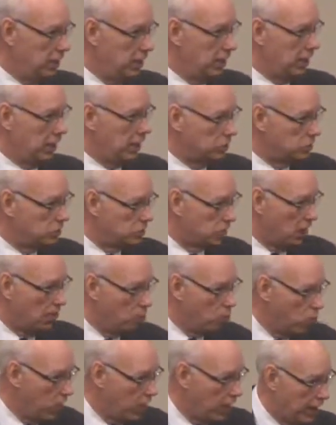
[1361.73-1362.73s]
in some
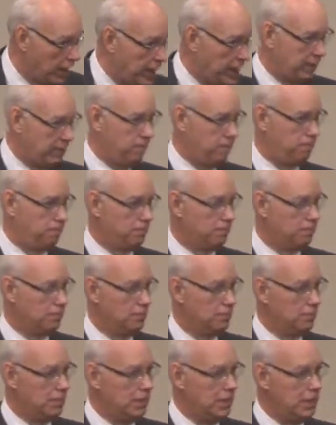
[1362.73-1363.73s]
way.
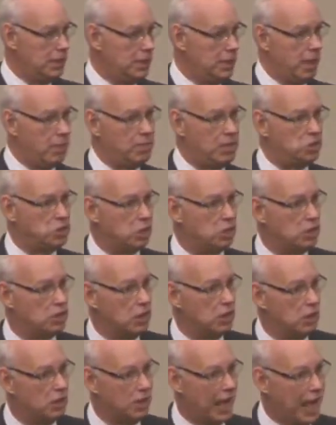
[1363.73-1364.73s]
I mentioned
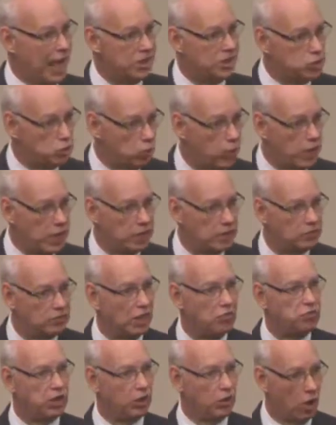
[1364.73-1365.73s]
last week
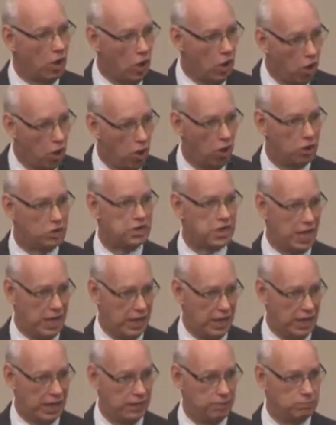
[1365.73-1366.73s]
that there are
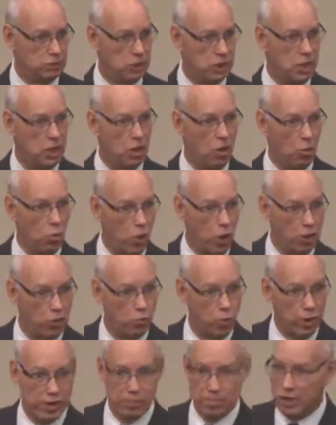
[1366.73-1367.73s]
times when
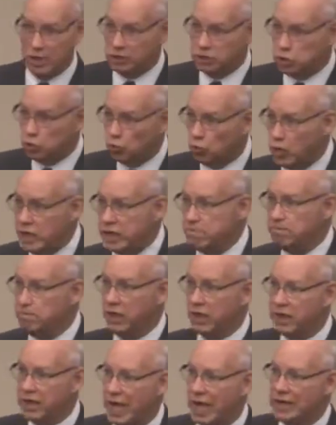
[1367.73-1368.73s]
we must reap the
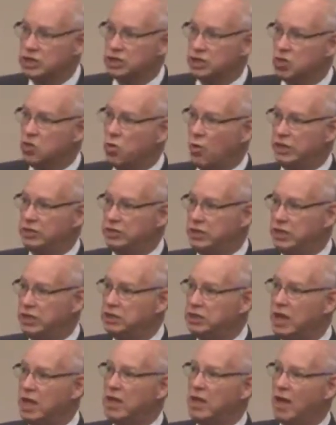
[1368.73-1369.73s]
consequences
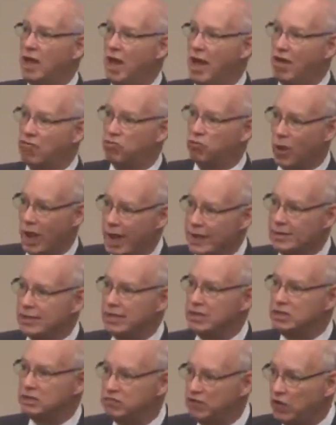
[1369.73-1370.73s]
of
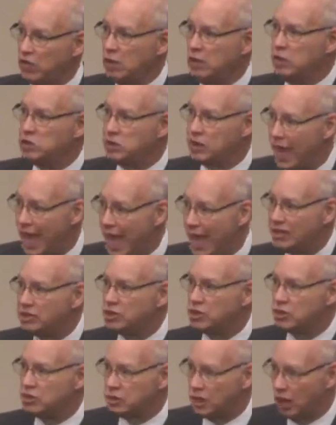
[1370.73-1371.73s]
reckless, foolish
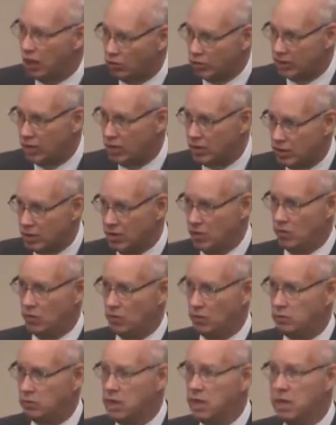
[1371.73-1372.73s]
actions on our
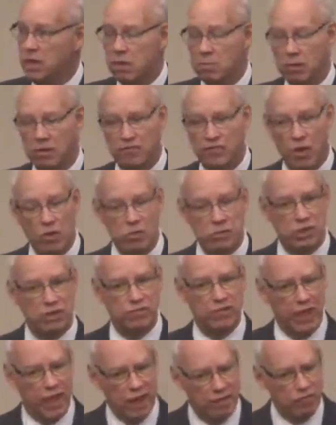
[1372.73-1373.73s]
own. But folks,
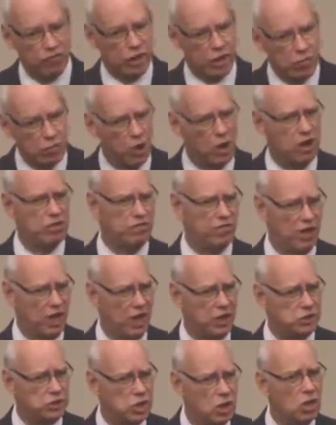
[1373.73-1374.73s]
if every one of
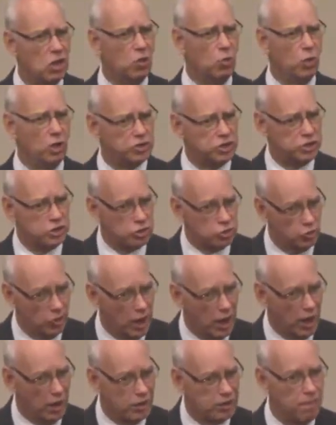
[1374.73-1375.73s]
us was
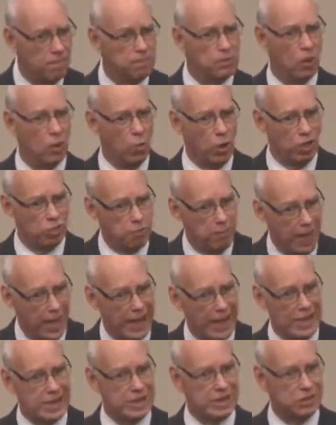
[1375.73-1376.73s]
struck with
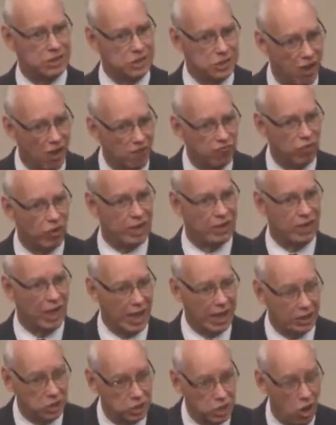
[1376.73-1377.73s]
pain and suffering
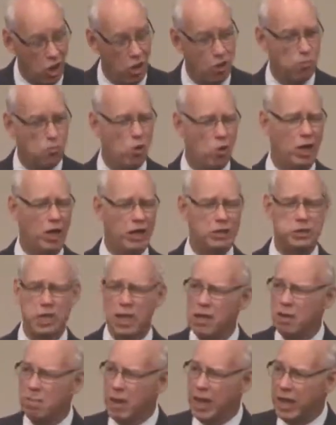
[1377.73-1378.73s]
like Job was
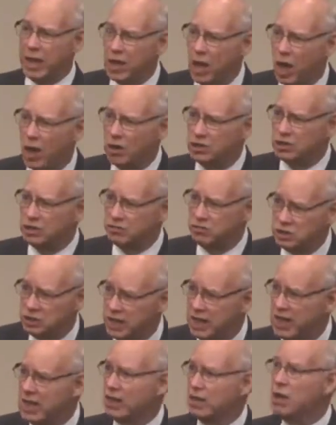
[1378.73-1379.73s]
because of
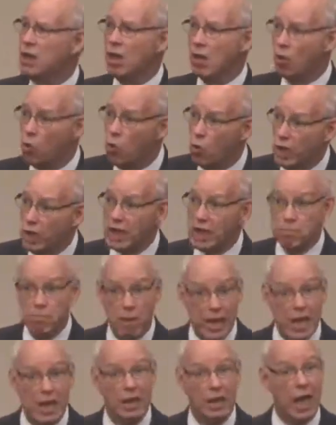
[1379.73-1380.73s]
sin, we'd
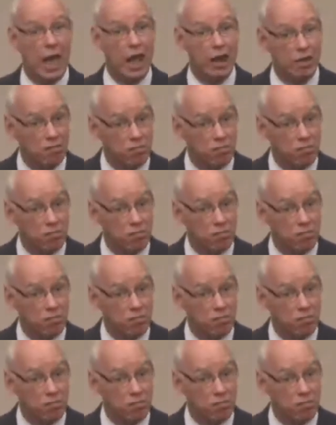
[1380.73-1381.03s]
be a lot of